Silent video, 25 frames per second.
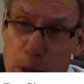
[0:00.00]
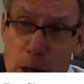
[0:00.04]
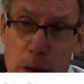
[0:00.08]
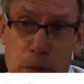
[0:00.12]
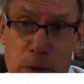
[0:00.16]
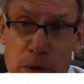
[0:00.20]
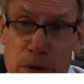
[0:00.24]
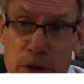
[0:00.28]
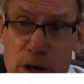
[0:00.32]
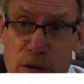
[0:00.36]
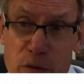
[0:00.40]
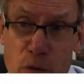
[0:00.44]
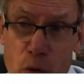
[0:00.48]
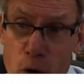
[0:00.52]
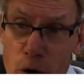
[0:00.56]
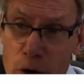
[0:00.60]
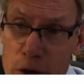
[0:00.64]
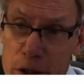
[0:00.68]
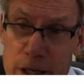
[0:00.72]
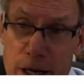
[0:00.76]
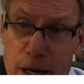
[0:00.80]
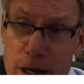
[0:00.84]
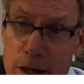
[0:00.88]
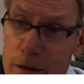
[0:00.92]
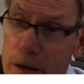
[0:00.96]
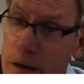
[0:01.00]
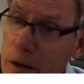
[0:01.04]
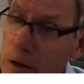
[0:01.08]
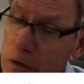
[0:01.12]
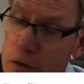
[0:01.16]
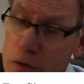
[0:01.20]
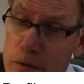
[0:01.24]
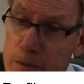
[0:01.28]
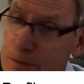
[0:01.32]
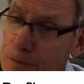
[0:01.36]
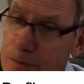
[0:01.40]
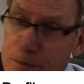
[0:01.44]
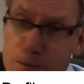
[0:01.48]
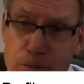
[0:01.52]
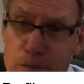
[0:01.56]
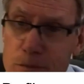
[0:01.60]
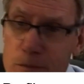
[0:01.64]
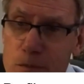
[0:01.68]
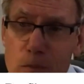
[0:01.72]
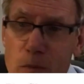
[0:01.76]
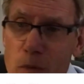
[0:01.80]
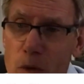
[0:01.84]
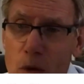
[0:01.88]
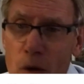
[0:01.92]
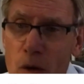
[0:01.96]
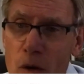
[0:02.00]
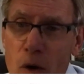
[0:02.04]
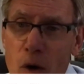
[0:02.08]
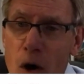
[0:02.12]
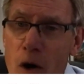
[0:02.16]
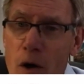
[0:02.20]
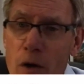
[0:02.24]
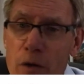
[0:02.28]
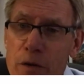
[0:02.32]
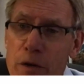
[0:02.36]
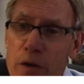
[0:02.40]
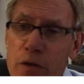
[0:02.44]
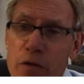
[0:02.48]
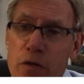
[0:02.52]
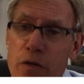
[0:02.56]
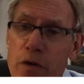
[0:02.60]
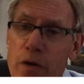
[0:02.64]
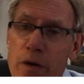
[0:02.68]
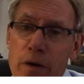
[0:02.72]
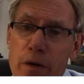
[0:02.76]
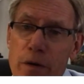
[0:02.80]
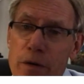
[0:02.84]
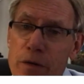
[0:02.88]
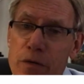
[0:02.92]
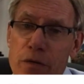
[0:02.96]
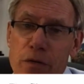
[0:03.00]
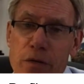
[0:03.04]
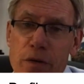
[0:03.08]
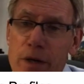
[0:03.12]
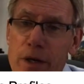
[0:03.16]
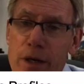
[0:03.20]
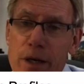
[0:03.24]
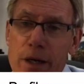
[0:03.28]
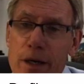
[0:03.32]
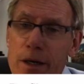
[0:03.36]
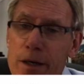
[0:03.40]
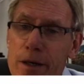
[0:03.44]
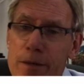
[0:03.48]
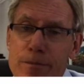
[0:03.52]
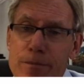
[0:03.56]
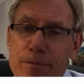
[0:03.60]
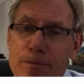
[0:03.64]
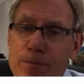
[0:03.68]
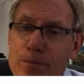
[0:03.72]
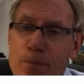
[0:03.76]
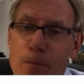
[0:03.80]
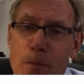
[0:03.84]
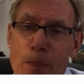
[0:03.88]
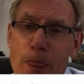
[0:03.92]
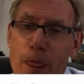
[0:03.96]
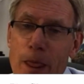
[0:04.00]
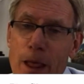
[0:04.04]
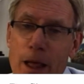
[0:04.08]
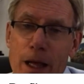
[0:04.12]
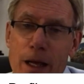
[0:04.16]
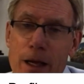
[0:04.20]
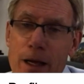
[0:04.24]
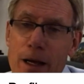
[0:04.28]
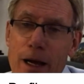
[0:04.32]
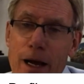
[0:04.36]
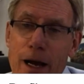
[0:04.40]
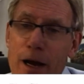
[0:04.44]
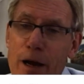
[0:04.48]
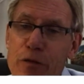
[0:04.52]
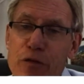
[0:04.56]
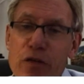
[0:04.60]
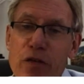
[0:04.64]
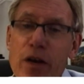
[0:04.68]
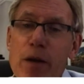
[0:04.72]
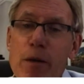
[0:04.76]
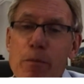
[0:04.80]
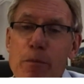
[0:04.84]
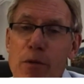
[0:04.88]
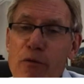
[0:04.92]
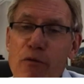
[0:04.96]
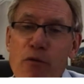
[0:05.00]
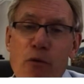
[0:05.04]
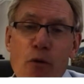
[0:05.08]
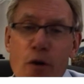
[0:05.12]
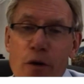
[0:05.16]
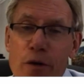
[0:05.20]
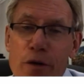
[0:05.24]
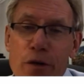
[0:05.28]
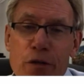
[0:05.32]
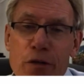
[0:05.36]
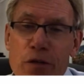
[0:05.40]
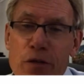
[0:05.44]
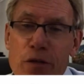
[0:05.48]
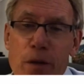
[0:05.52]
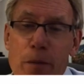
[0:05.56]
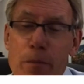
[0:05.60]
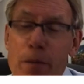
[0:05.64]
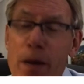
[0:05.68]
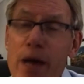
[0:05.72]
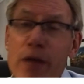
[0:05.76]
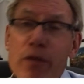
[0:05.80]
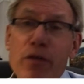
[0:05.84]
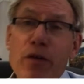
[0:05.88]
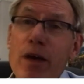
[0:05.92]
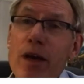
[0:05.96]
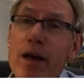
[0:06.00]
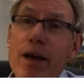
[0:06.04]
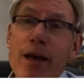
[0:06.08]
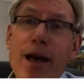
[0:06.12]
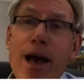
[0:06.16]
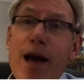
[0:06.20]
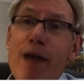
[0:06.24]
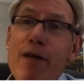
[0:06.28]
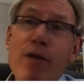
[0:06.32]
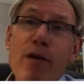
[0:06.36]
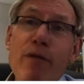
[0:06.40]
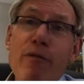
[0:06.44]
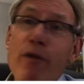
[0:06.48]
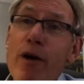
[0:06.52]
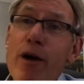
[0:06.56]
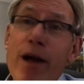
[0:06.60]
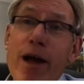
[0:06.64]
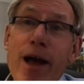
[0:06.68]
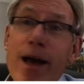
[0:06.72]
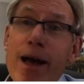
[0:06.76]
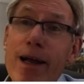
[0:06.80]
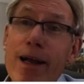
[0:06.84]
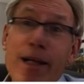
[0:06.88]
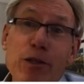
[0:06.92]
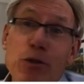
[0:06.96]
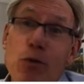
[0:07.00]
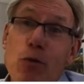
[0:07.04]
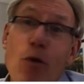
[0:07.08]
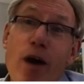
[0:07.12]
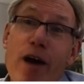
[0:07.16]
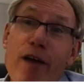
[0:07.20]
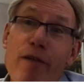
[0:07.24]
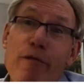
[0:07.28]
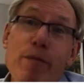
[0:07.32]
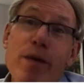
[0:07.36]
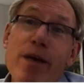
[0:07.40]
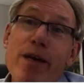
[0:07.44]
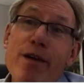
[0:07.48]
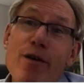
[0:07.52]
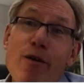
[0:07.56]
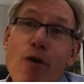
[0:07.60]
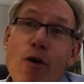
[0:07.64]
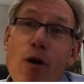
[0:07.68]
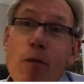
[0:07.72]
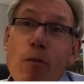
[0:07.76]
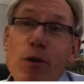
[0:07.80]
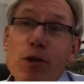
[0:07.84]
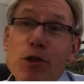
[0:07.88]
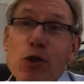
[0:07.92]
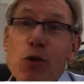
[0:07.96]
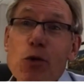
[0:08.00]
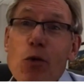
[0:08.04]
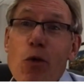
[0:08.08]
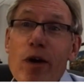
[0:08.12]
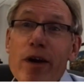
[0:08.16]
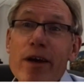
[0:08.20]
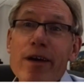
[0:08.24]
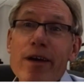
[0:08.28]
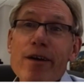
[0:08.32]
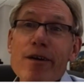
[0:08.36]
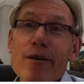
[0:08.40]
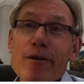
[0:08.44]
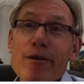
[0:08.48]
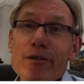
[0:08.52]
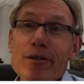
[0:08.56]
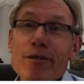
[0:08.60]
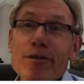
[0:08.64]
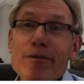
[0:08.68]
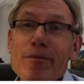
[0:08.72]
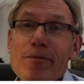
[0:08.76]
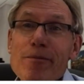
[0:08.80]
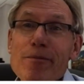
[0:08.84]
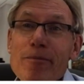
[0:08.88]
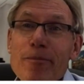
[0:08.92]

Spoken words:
people that have worked on this all these years. I've said it before, this is the best gig I've ever had. That's why I've been here almost 20 years.